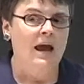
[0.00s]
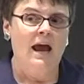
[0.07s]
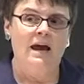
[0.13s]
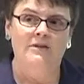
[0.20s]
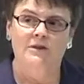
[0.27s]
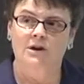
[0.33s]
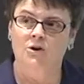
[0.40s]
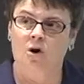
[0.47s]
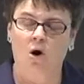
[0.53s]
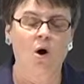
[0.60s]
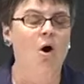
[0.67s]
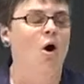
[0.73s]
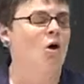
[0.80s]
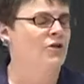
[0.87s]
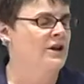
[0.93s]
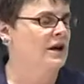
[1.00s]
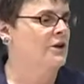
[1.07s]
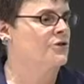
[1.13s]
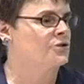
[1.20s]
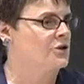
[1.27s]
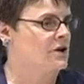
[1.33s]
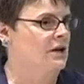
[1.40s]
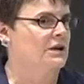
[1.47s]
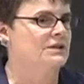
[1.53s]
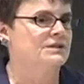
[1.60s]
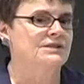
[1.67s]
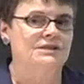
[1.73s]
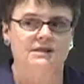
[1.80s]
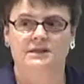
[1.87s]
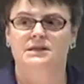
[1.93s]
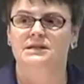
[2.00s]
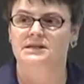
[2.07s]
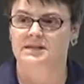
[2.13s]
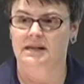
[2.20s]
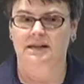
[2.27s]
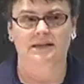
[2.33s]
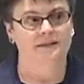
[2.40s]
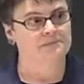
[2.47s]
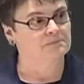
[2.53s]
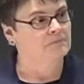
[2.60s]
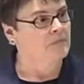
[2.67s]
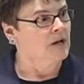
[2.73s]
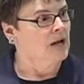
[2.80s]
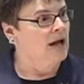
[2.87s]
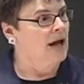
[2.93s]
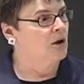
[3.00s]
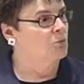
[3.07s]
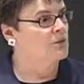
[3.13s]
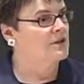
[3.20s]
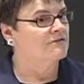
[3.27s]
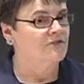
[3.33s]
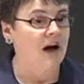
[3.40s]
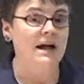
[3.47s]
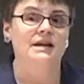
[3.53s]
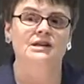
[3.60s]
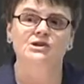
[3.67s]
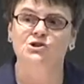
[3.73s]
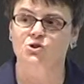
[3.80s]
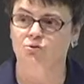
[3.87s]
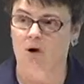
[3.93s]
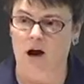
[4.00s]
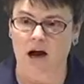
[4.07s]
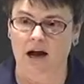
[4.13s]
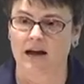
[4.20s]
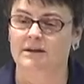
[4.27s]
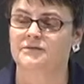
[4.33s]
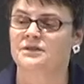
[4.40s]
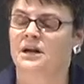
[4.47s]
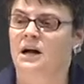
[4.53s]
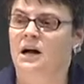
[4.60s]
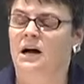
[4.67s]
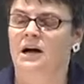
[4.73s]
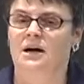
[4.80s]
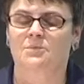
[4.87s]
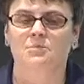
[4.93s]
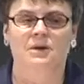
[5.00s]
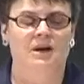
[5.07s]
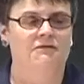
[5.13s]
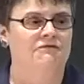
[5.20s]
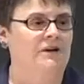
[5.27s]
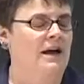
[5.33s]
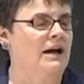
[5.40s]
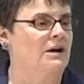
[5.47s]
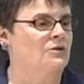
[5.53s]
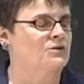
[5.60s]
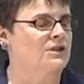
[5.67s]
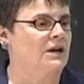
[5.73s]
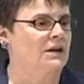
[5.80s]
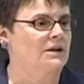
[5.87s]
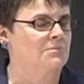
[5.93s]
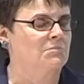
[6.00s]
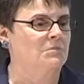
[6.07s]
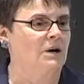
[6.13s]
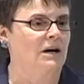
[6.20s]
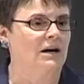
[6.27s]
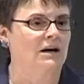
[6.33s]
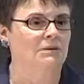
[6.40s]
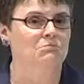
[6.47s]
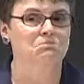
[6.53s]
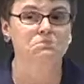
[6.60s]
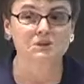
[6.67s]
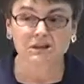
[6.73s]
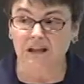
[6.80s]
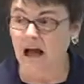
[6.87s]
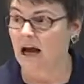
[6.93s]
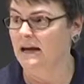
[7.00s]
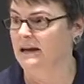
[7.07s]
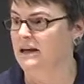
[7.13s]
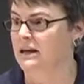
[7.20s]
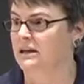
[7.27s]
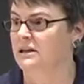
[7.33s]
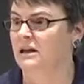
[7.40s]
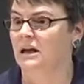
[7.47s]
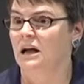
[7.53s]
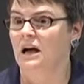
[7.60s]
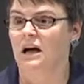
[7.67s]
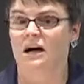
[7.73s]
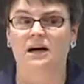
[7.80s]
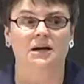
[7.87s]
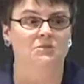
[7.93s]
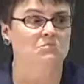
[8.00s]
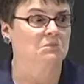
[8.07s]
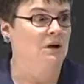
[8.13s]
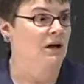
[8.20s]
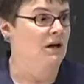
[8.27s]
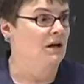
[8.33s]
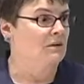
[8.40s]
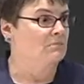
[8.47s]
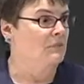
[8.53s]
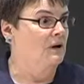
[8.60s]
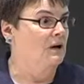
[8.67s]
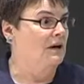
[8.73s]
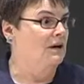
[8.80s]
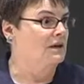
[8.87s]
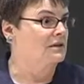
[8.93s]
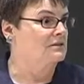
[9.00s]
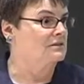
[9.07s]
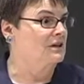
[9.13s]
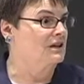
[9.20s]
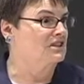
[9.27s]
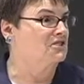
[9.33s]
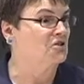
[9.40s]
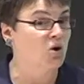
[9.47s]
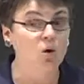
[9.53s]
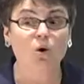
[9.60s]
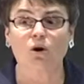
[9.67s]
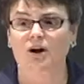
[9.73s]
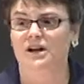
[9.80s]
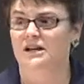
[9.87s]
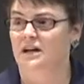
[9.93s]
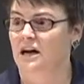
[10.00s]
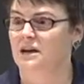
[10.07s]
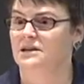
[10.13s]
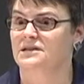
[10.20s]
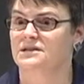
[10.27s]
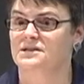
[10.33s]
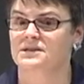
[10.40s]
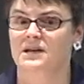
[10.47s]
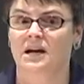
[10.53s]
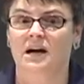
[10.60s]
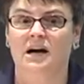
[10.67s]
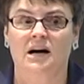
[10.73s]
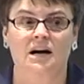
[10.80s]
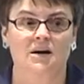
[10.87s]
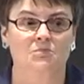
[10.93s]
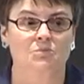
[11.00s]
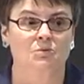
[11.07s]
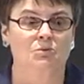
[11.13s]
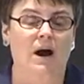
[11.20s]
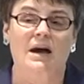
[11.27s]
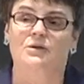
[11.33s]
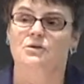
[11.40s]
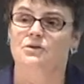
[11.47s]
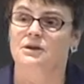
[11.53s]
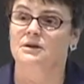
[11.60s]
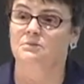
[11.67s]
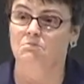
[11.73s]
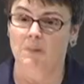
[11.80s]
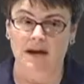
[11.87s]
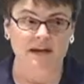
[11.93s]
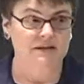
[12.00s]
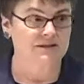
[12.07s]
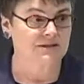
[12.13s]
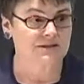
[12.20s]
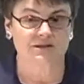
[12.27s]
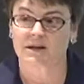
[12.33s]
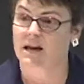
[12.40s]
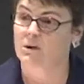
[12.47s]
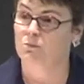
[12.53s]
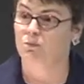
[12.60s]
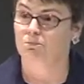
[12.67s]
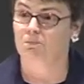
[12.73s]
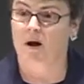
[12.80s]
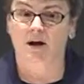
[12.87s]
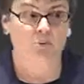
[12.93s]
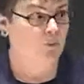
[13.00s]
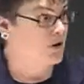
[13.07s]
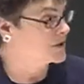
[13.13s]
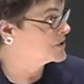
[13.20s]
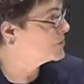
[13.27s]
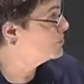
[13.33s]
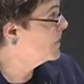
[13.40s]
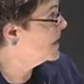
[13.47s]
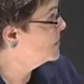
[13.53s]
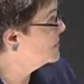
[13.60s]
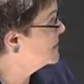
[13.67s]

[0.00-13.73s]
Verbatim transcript: And then all the other nuns did the same. And when the Vikings arrived, um, they found um, uh, bloodied, um, uh, uh, uh gory nuns um, rather than maidens they might want to rape.